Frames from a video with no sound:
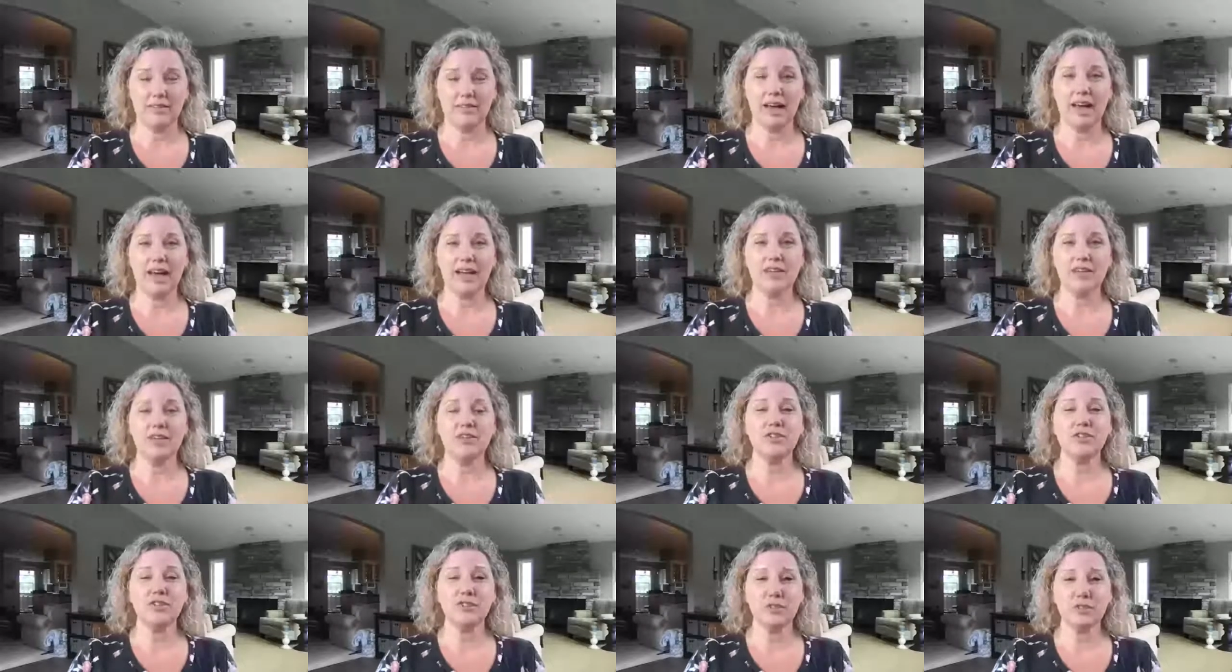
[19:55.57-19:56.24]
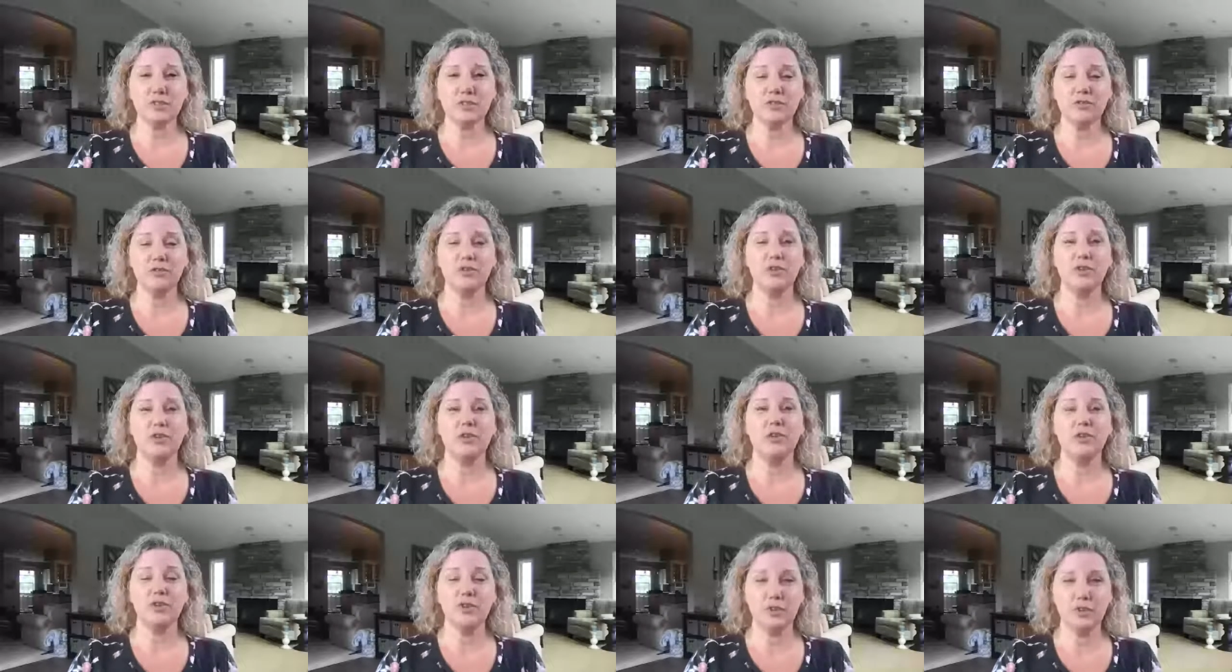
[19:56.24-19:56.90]
I deserve
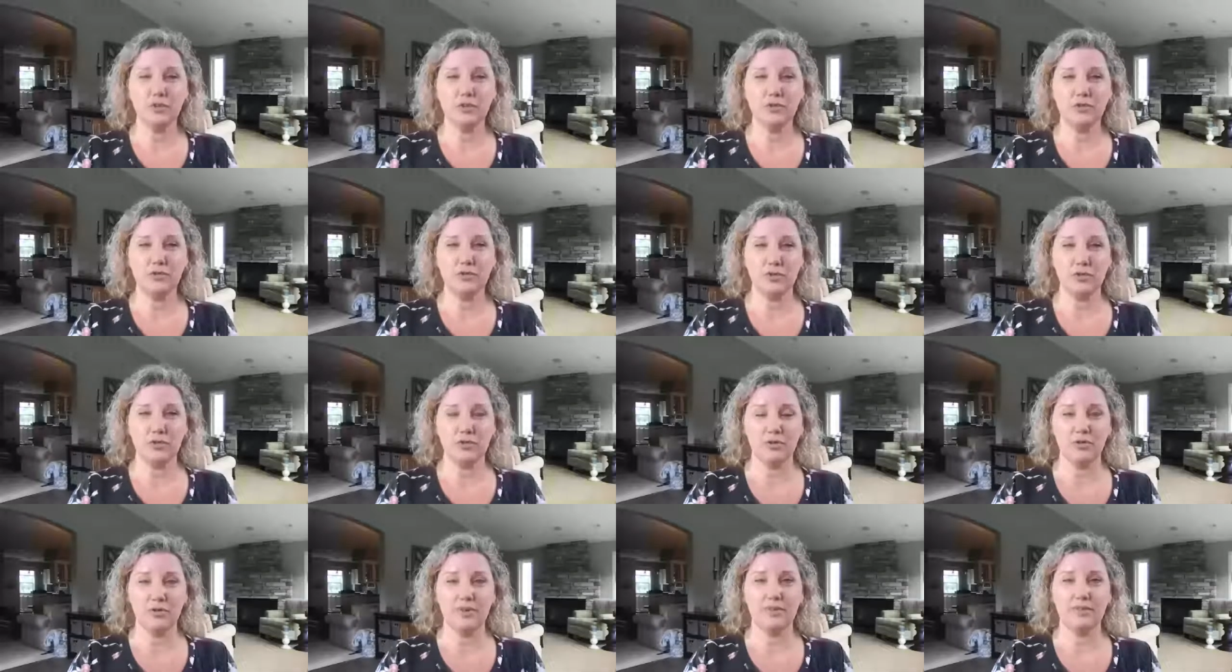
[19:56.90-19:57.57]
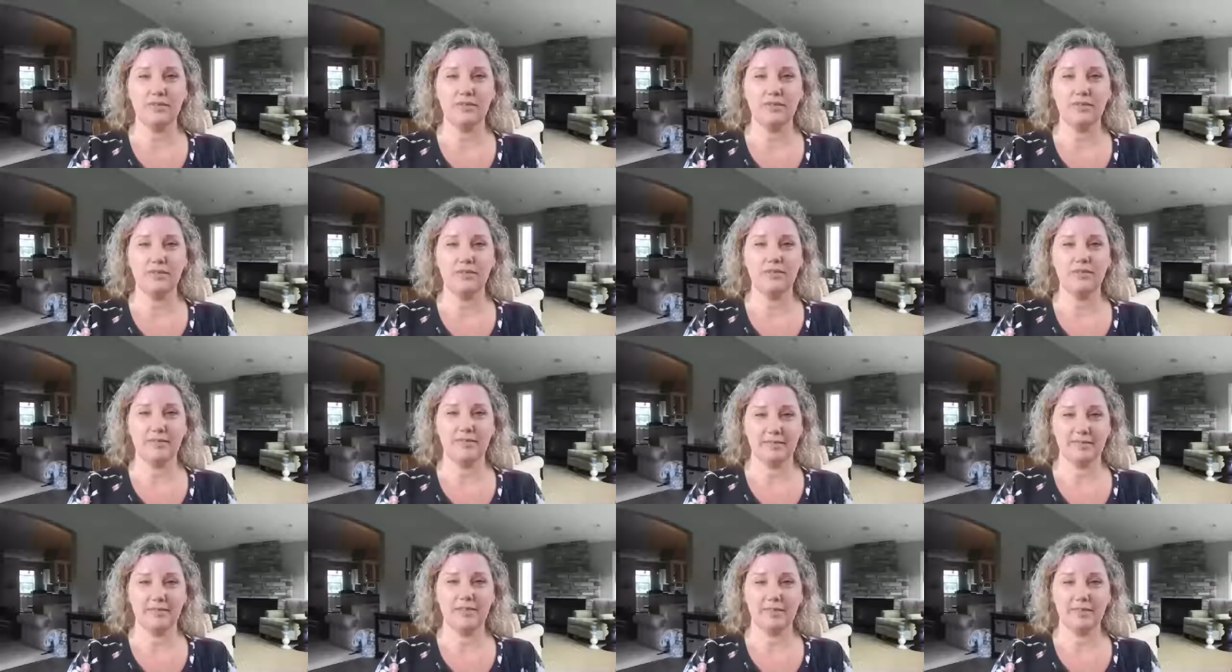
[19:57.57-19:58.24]
good food
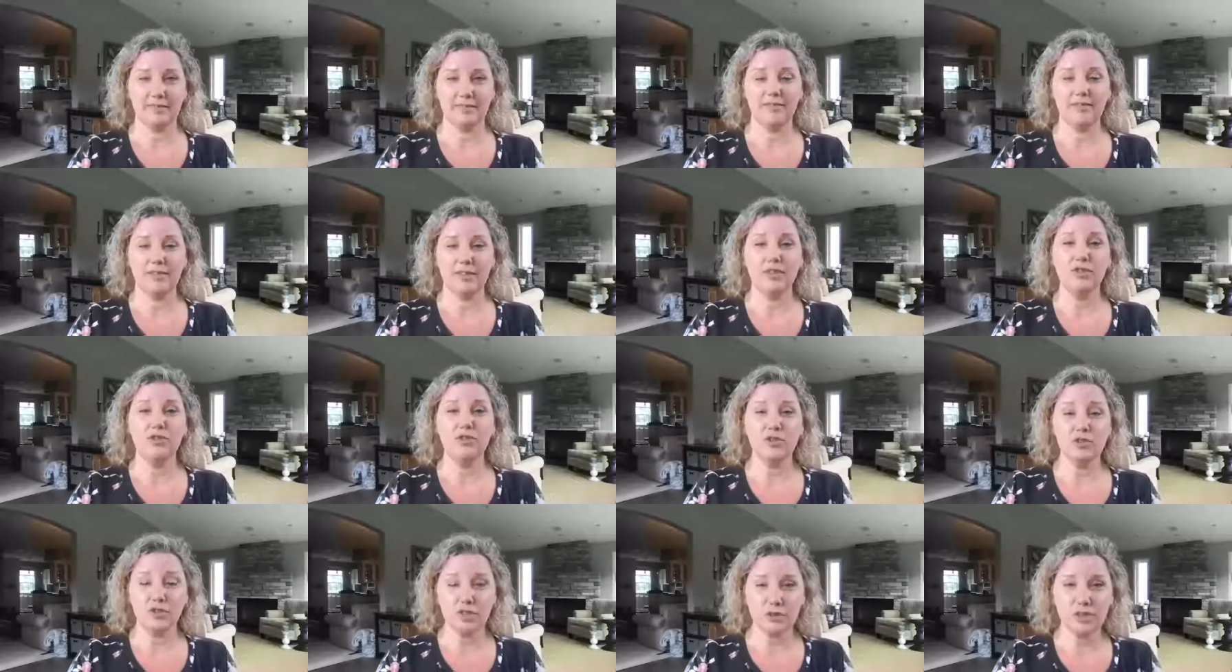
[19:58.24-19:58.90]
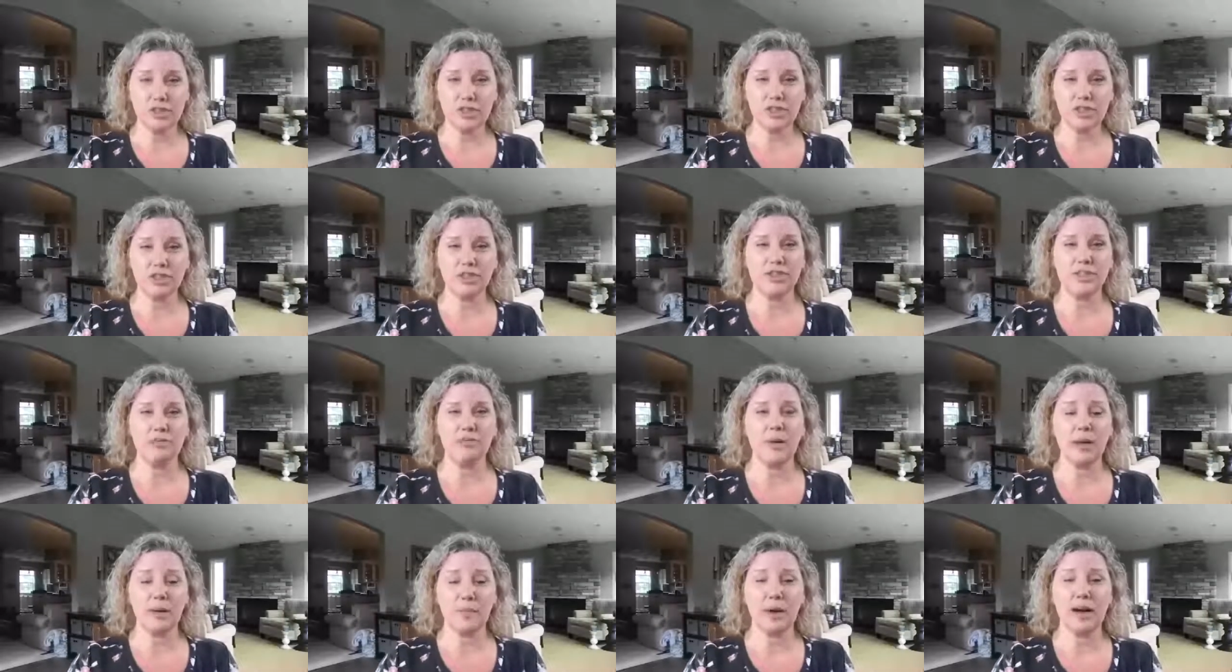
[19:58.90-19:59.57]
that nourishes
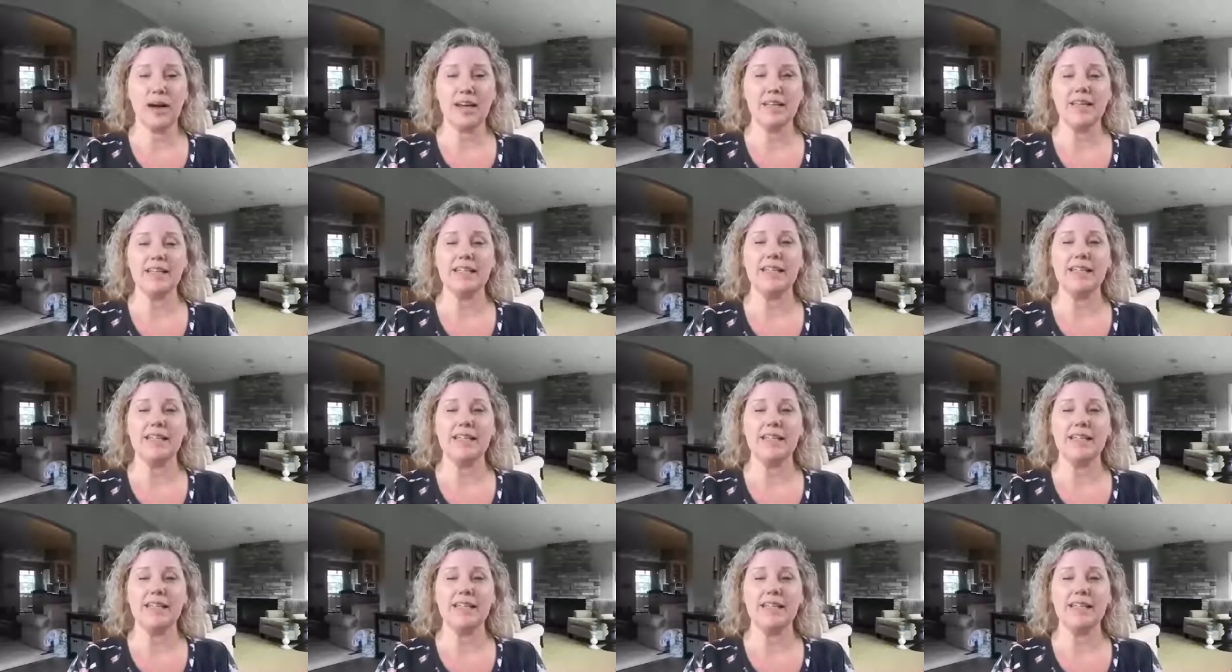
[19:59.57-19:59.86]
my body and